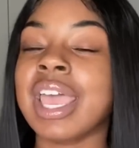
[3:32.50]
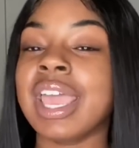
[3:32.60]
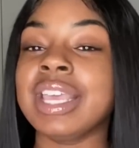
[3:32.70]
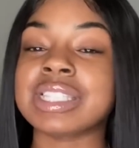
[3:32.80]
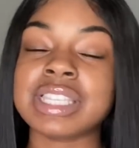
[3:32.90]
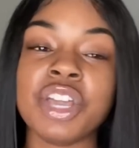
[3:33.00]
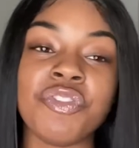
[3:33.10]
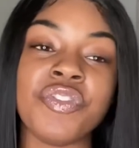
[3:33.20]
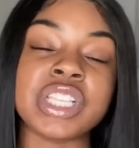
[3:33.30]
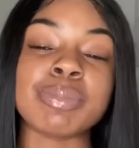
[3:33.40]
It
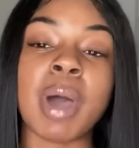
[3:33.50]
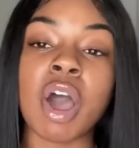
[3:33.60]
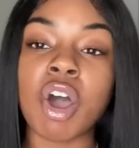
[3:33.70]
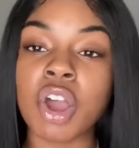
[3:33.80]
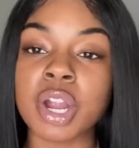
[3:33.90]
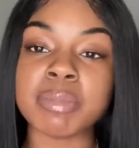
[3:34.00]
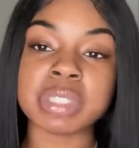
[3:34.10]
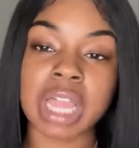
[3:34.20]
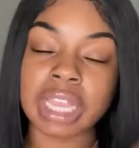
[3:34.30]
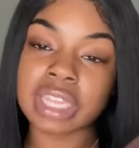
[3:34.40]
still fits my
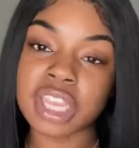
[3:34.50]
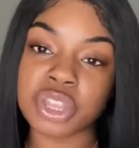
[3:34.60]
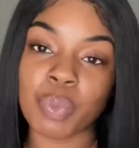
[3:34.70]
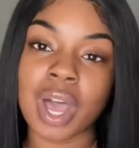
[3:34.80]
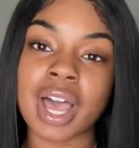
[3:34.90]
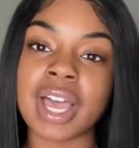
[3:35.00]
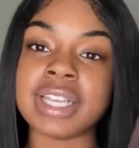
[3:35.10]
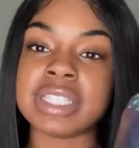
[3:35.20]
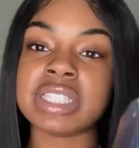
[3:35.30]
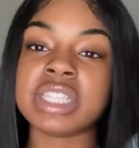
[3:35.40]
arms like
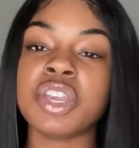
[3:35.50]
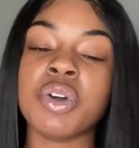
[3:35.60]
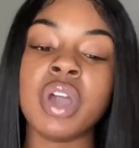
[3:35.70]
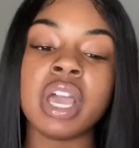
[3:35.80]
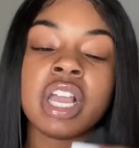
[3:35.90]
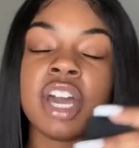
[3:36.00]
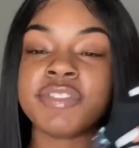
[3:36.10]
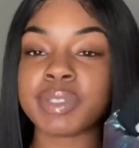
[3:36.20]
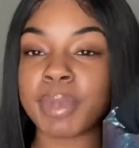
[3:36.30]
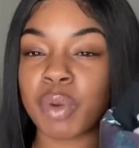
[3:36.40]
lengthwise. It still
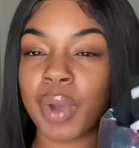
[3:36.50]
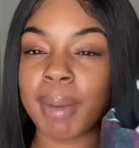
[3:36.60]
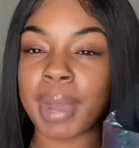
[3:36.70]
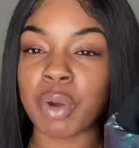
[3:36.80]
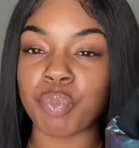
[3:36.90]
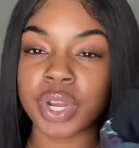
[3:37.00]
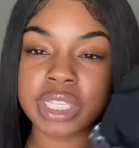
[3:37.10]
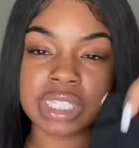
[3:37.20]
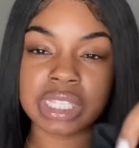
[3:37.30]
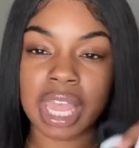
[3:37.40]
cuffs me around my
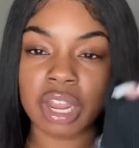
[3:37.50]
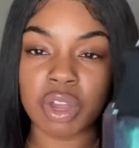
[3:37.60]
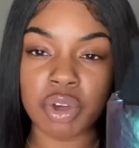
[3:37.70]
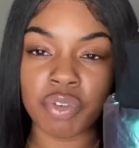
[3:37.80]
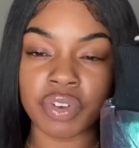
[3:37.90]
wrist like over